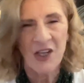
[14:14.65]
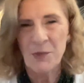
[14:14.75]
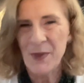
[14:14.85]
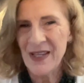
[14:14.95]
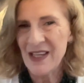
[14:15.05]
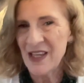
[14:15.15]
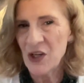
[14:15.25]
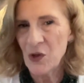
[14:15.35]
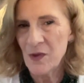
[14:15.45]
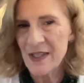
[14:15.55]
could be, you
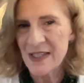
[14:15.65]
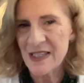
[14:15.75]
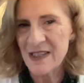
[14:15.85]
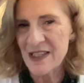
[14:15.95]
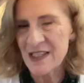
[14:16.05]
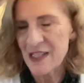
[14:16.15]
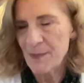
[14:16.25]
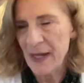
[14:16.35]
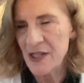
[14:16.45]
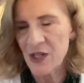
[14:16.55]
know, this is
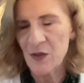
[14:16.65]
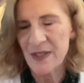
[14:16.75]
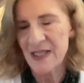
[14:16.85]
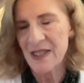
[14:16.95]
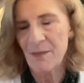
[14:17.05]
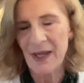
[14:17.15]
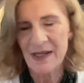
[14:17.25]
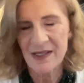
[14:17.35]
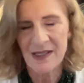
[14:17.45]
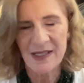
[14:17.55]
Pentacles. It's
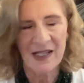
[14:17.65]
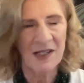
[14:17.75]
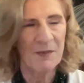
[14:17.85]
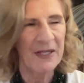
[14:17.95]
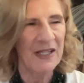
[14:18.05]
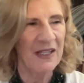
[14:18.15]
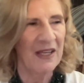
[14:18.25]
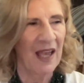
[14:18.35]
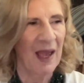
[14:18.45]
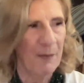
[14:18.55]
abundance. It could be
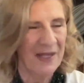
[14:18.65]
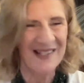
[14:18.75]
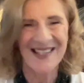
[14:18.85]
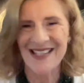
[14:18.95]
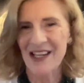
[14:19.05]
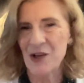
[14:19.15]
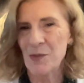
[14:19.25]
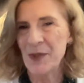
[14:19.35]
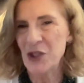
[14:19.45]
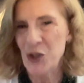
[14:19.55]
happiness. It
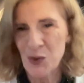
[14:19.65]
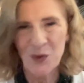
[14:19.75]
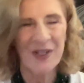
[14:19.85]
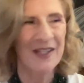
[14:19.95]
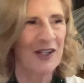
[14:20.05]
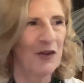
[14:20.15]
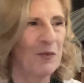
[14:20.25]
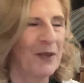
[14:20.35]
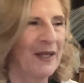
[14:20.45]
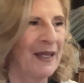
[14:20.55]
could be joy. It
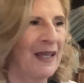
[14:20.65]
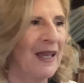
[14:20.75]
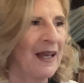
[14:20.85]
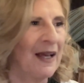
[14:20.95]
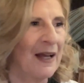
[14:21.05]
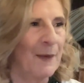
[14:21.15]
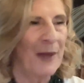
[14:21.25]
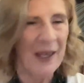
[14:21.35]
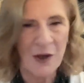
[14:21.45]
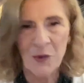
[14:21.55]
could be
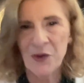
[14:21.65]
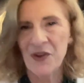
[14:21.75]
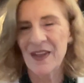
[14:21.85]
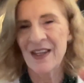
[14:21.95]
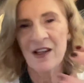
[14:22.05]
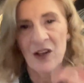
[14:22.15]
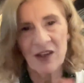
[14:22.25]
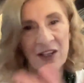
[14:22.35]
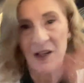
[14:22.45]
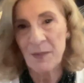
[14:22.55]
health.
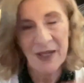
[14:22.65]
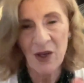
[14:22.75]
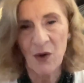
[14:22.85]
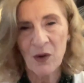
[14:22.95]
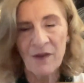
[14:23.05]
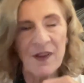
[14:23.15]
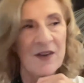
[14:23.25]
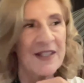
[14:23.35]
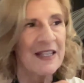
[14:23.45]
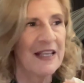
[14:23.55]
It could be all of
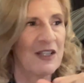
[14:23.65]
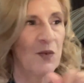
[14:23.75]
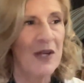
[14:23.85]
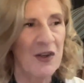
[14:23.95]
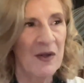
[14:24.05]
those things, where you